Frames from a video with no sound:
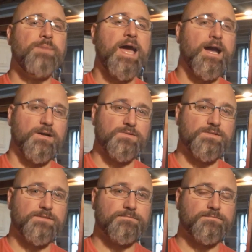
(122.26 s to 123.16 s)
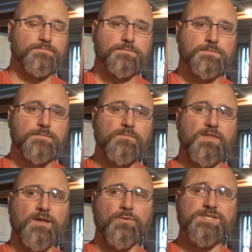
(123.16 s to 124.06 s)
pounds.
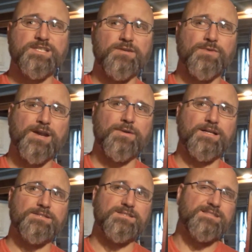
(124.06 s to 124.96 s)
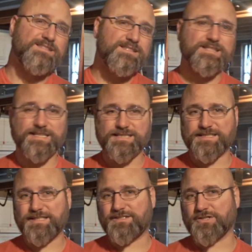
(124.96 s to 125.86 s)
We're sitting right around
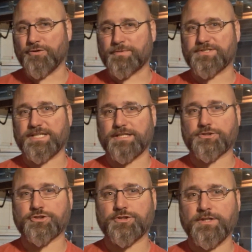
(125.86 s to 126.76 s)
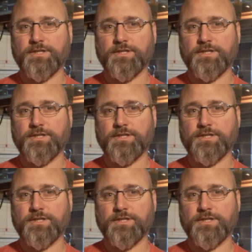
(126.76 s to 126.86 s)
62%-ish,